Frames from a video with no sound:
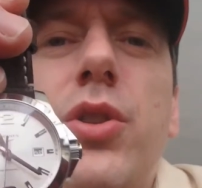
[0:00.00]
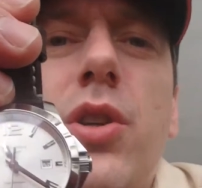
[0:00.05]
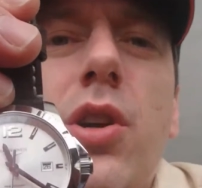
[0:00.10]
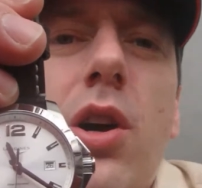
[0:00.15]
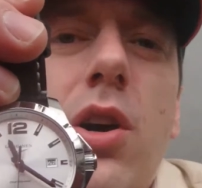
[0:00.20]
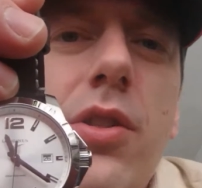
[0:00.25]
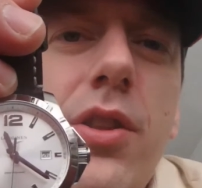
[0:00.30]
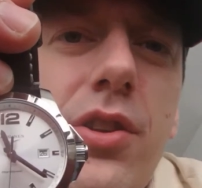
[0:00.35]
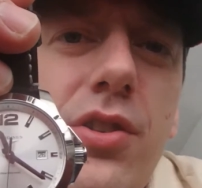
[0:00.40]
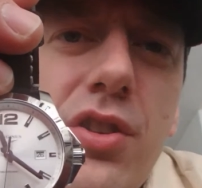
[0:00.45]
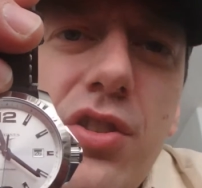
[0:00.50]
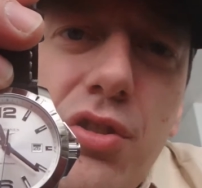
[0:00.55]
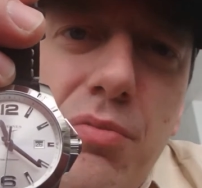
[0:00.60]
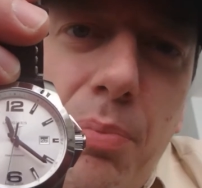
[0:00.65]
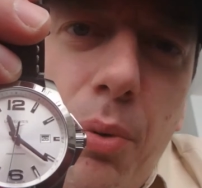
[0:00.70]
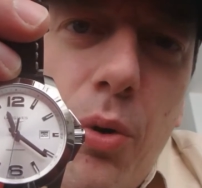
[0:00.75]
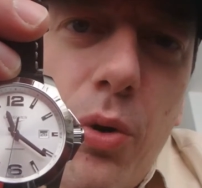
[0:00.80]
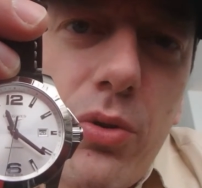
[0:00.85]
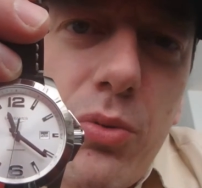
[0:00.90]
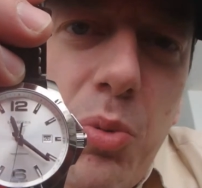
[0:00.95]
call this a
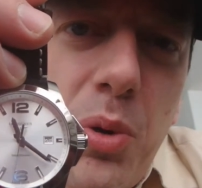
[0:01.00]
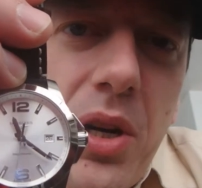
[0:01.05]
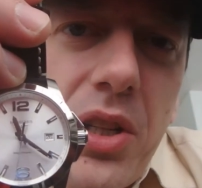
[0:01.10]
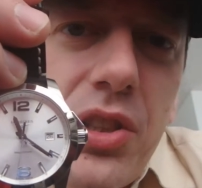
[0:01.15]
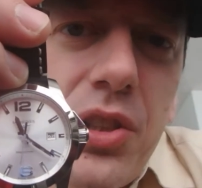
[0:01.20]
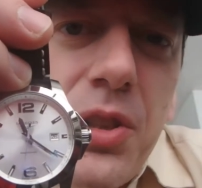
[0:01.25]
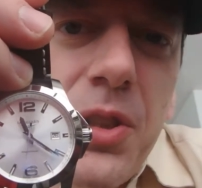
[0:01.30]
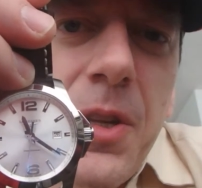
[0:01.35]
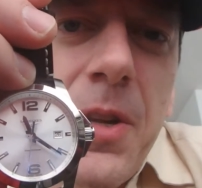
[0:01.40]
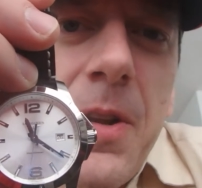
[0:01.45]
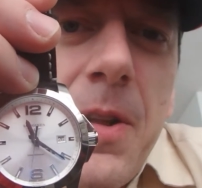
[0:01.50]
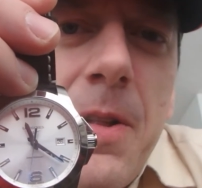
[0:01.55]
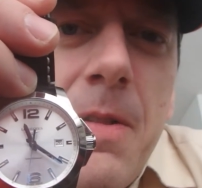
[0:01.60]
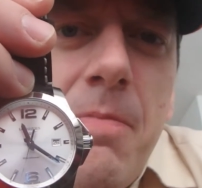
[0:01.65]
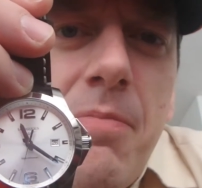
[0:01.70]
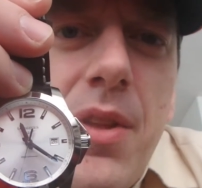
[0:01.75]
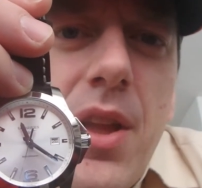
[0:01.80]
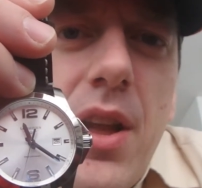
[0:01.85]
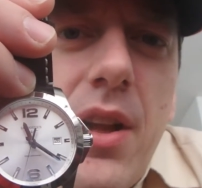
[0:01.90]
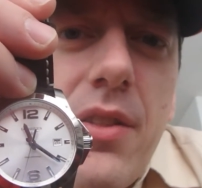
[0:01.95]
sport watch.
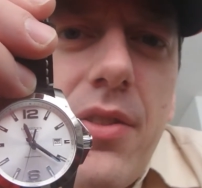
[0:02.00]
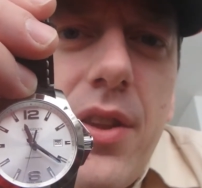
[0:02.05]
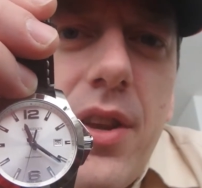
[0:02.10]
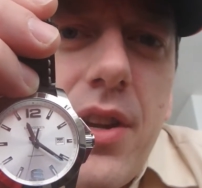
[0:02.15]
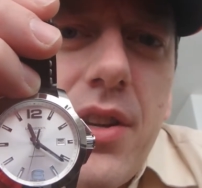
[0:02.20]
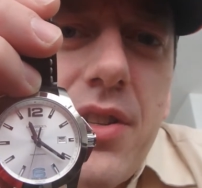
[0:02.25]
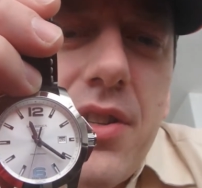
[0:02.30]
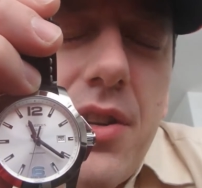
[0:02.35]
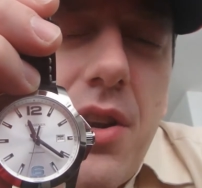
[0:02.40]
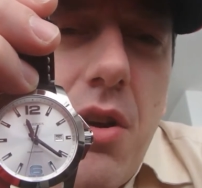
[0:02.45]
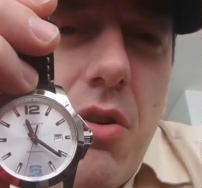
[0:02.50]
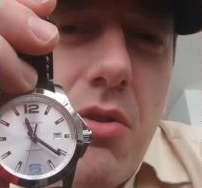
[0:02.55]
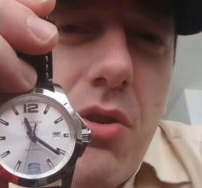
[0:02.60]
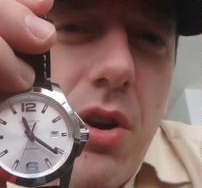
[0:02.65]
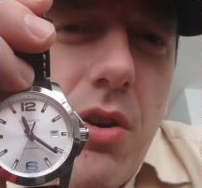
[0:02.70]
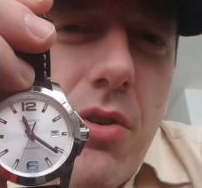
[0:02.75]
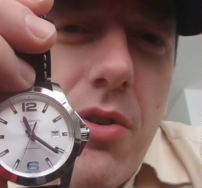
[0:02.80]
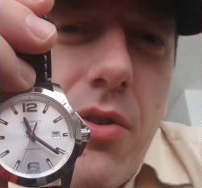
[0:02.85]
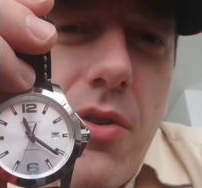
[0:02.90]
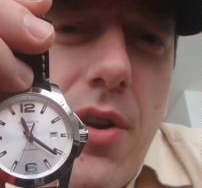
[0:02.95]
There's no
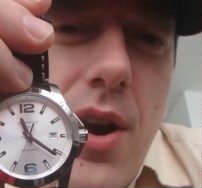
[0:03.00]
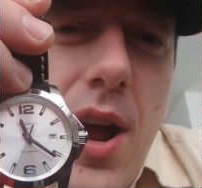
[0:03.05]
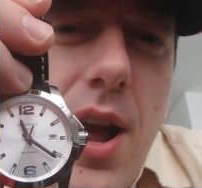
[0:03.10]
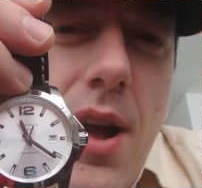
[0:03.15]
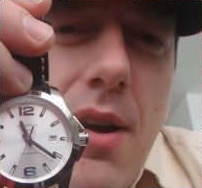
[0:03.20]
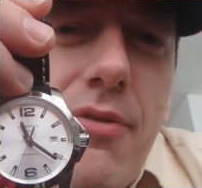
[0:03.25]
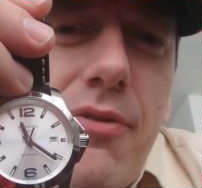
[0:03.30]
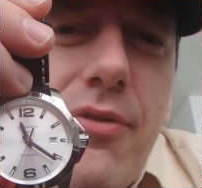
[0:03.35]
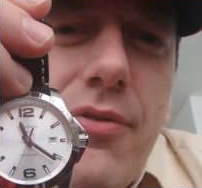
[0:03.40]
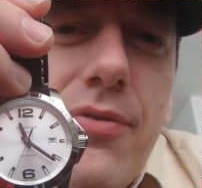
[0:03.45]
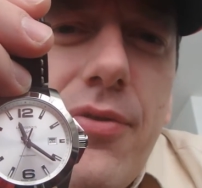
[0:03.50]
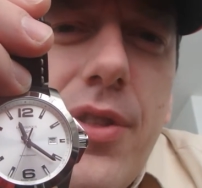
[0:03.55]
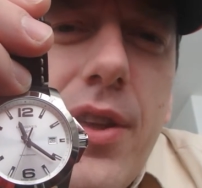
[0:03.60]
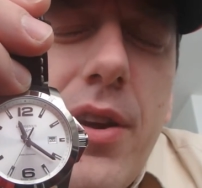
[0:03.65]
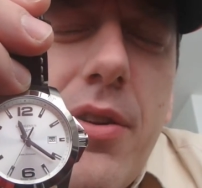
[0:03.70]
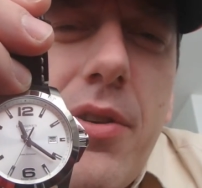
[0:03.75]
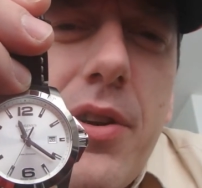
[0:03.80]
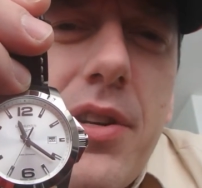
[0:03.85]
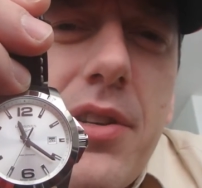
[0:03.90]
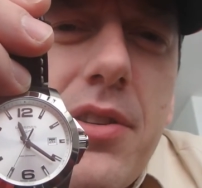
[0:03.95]
chronograph.
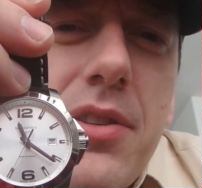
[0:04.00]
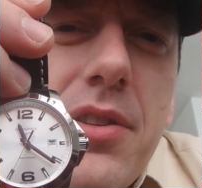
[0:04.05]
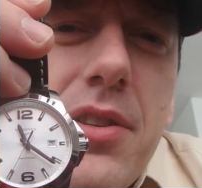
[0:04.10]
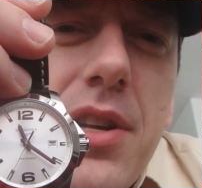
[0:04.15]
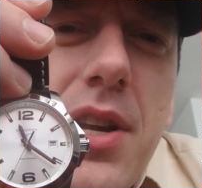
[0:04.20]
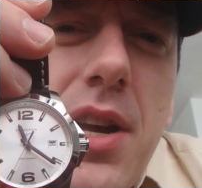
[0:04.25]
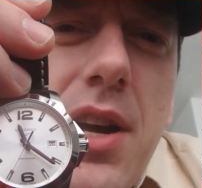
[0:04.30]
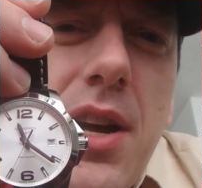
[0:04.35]
There is